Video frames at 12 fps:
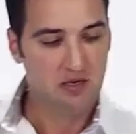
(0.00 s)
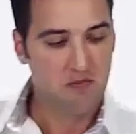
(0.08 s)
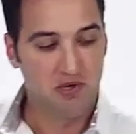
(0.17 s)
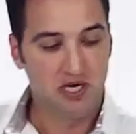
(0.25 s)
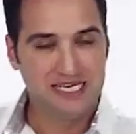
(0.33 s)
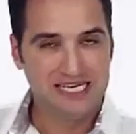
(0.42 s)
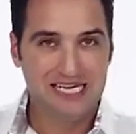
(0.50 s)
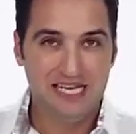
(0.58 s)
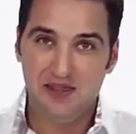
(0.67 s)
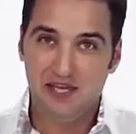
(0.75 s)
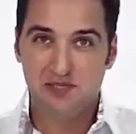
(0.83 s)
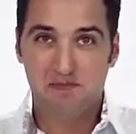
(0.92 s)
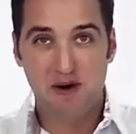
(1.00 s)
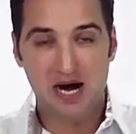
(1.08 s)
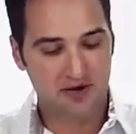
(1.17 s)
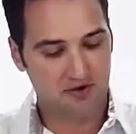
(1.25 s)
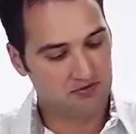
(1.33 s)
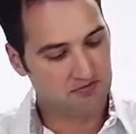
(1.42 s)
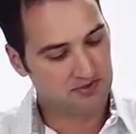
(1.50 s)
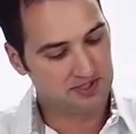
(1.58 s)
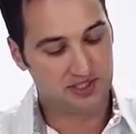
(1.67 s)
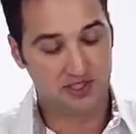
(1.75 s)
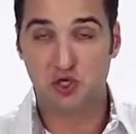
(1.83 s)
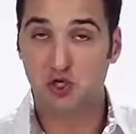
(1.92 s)
But in this bottle,
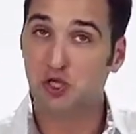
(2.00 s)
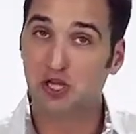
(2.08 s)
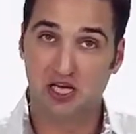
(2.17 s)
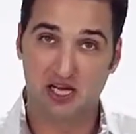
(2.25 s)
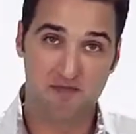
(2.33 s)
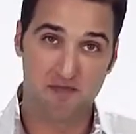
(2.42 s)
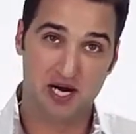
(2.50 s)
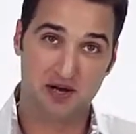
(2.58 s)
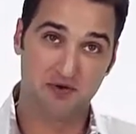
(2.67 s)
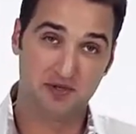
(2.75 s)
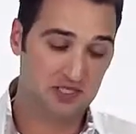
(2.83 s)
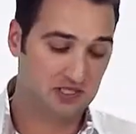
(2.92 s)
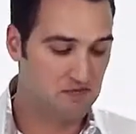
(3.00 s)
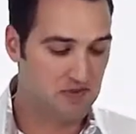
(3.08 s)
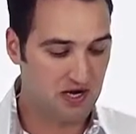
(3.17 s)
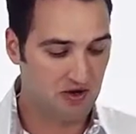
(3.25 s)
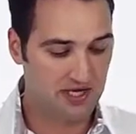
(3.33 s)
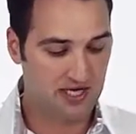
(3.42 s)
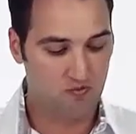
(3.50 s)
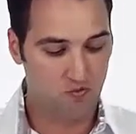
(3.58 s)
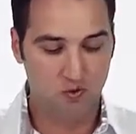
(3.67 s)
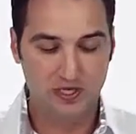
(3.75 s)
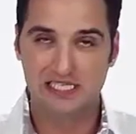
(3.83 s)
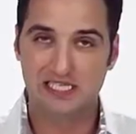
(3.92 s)
this is a Good Life bottle. This is a bottle that
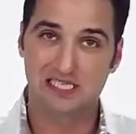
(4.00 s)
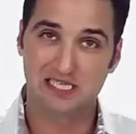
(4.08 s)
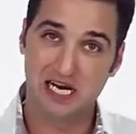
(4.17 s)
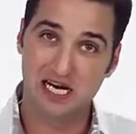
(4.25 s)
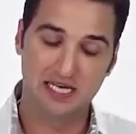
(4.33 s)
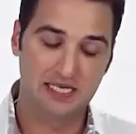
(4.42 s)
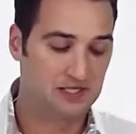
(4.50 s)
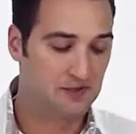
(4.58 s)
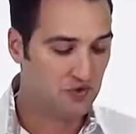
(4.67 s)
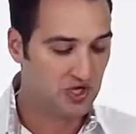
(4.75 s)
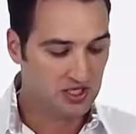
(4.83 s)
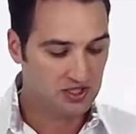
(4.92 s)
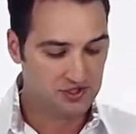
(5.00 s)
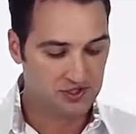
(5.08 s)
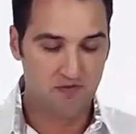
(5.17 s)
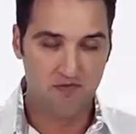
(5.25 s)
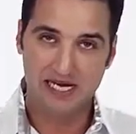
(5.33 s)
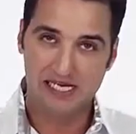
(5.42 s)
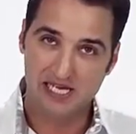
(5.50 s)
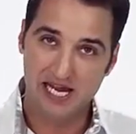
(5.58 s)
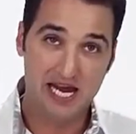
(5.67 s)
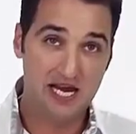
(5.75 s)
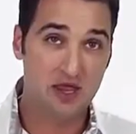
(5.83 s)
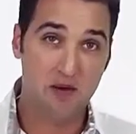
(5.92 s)
we designed to
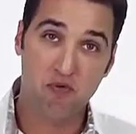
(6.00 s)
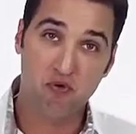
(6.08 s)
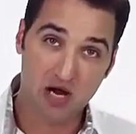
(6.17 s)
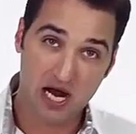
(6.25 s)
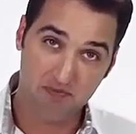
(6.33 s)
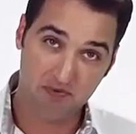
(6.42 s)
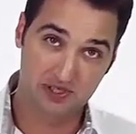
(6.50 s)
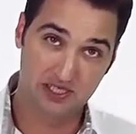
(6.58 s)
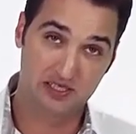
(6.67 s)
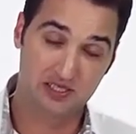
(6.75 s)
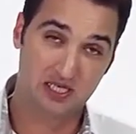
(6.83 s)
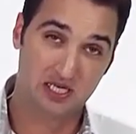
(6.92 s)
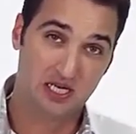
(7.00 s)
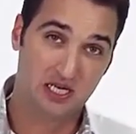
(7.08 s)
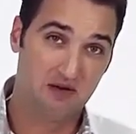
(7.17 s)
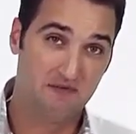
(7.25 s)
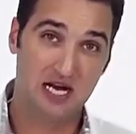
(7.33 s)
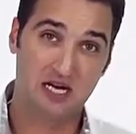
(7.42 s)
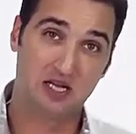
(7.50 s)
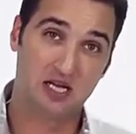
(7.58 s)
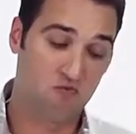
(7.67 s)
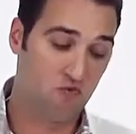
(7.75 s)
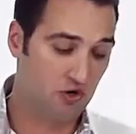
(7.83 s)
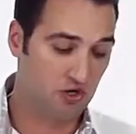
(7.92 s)
maintain the properties of
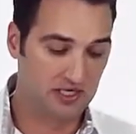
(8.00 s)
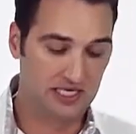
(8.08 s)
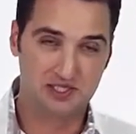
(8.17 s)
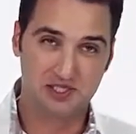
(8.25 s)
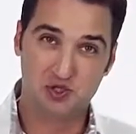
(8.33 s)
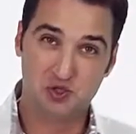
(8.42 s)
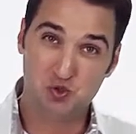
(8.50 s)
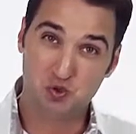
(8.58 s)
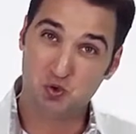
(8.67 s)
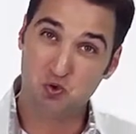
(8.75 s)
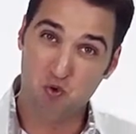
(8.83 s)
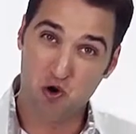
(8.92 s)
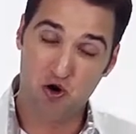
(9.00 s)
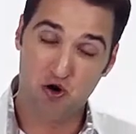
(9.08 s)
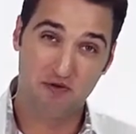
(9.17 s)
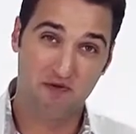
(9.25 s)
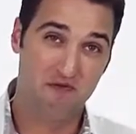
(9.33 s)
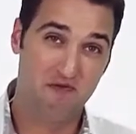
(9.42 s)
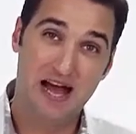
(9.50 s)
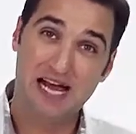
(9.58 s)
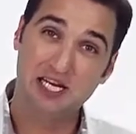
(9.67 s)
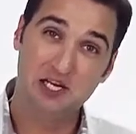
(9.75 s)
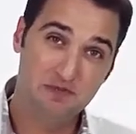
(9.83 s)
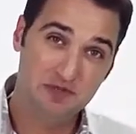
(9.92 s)
alkaline water. It's dual-walled,
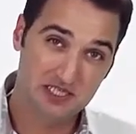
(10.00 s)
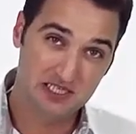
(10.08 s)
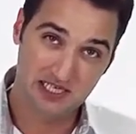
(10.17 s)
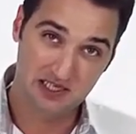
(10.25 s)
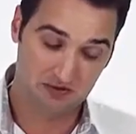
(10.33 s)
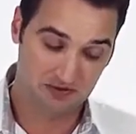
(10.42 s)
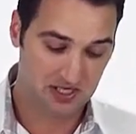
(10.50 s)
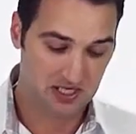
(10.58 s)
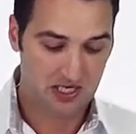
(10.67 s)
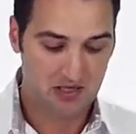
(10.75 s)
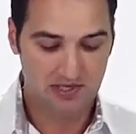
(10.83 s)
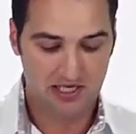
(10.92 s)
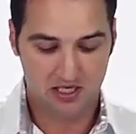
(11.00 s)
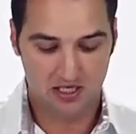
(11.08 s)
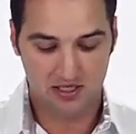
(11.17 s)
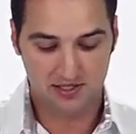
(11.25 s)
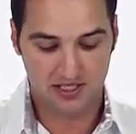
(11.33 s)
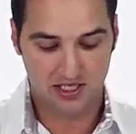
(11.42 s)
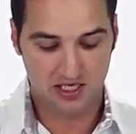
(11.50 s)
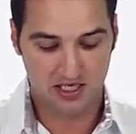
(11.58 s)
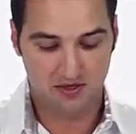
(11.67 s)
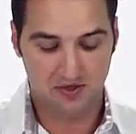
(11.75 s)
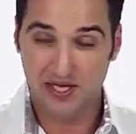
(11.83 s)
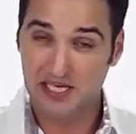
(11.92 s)
vacuum sealed, because
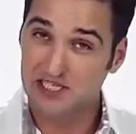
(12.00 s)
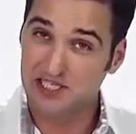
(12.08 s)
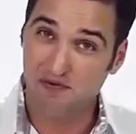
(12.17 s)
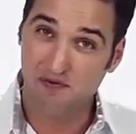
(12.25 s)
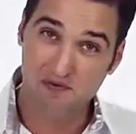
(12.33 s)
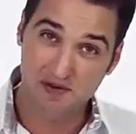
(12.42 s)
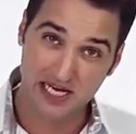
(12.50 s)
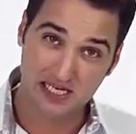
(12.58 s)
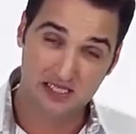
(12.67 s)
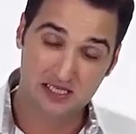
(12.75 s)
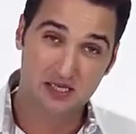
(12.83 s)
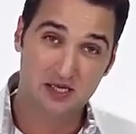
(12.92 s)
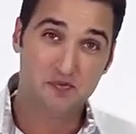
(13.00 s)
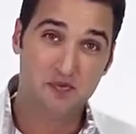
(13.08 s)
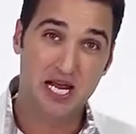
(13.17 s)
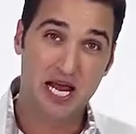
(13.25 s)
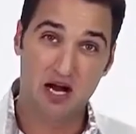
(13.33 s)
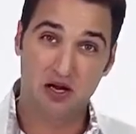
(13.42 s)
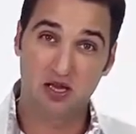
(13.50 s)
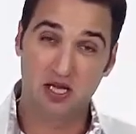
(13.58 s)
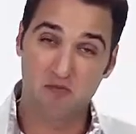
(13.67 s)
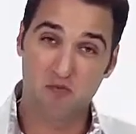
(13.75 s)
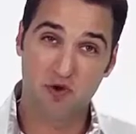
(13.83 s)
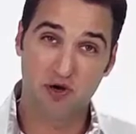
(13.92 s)
things that affect
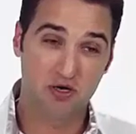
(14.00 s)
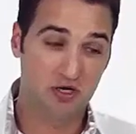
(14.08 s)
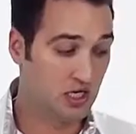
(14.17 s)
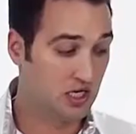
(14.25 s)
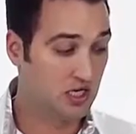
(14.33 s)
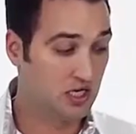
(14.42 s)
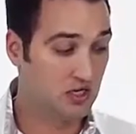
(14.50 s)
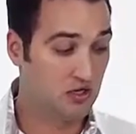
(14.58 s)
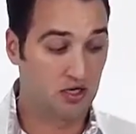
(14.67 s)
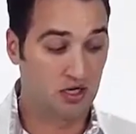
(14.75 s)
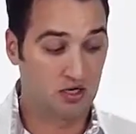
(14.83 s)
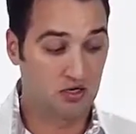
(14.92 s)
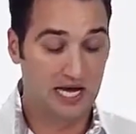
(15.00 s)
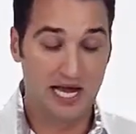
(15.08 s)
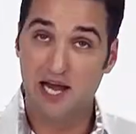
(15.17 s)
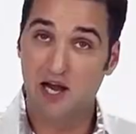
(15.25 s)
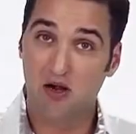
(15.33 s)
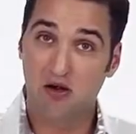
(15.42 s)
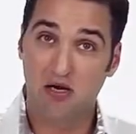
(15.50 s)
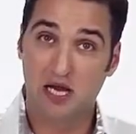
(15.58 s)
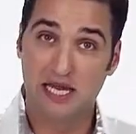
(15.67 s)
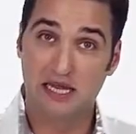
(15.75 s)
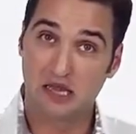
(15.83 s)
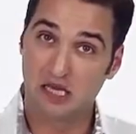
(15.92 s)
alkaline water are air
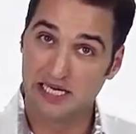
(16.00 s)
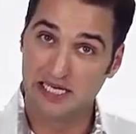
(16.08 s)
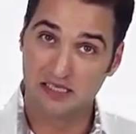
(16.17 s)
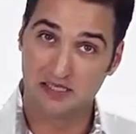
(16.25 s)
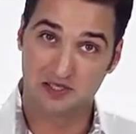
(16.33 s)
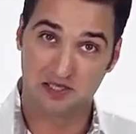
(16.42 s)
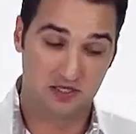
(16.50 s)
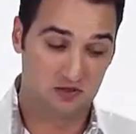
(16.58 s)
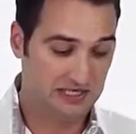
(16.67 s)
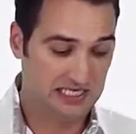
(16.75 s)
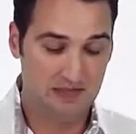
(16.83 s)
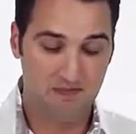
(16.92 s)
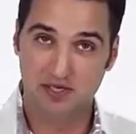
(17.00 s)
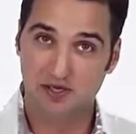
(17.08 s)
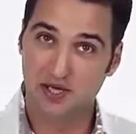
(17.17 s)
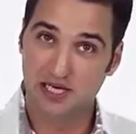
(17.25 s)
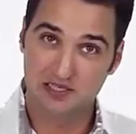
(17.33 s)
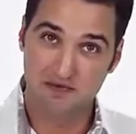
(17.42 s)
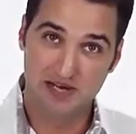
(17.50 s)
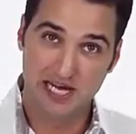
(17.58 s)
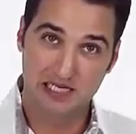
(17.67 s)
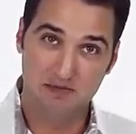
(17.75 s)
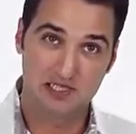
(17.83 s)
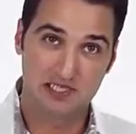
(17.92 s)
and light. So we keep it nice and
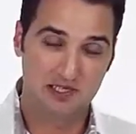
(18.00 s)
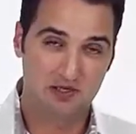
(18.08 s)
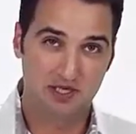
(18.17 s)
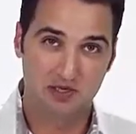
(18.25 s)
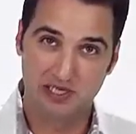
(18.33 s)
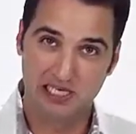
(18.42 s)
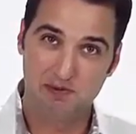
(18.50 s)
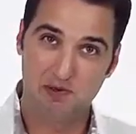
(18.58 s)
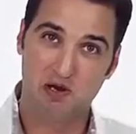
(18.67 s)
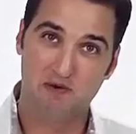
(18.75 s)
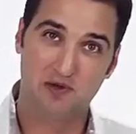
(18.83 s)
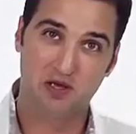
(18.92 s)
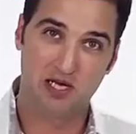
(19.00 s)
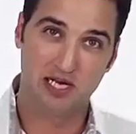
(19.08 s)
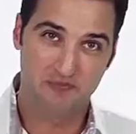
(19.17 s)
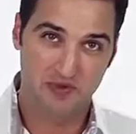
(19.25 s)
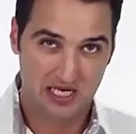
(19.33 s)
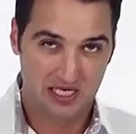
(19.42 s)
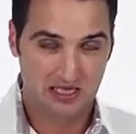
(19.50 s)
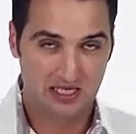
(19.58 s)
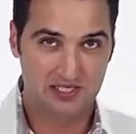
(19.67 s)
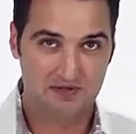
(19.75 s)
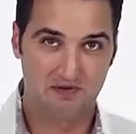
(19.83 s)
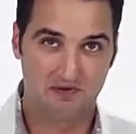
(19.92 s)
vacuum sealed. We keep it away from the light.
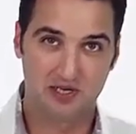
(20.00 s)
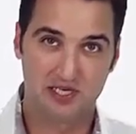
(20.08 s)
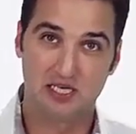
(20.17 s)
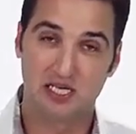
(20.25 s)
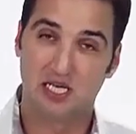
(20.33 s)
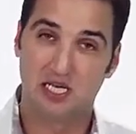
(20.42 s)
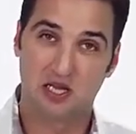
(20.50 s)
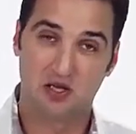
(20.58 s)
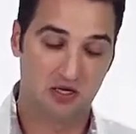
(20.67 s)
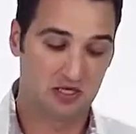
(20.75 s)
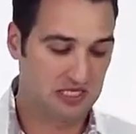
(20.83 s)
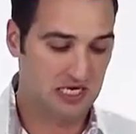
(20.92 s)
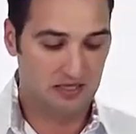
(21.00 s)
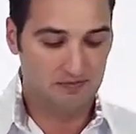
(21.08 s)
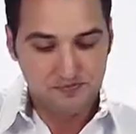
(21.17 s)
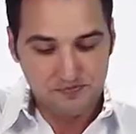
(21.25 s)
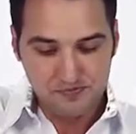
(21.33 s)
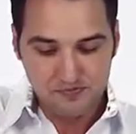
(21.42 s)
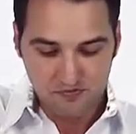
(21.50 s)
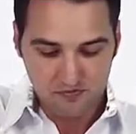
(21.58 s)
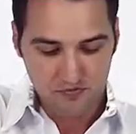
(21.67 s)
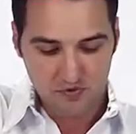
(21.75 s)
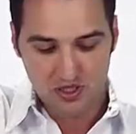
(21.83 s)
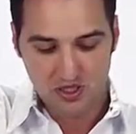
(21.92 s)
Lasts for a very long time.
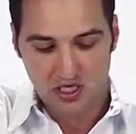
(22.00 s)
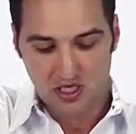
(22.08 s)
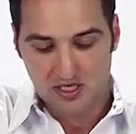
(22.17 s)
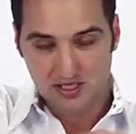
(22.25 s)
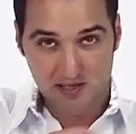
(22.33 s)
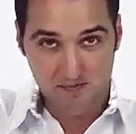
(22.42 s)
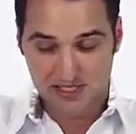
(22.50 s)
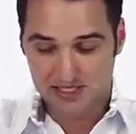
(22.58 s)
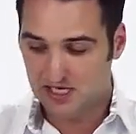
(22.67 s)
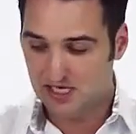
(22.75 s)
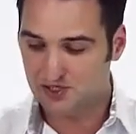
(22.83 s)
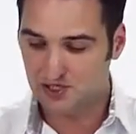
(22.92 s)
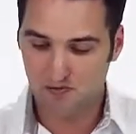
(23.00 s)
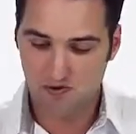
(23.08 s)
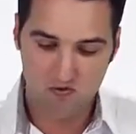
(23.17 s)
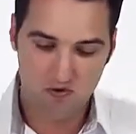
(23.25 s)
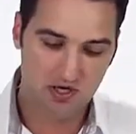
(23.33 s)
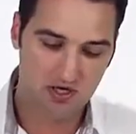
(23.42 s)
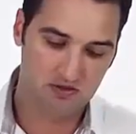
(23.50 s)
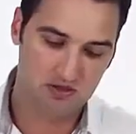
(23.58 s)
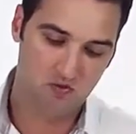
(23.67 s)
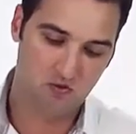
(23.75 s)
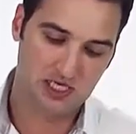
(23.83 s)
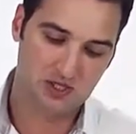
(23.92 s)
Take my Tyent Turbo water.
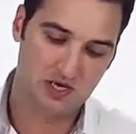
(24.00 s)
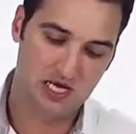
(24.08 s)
Watch what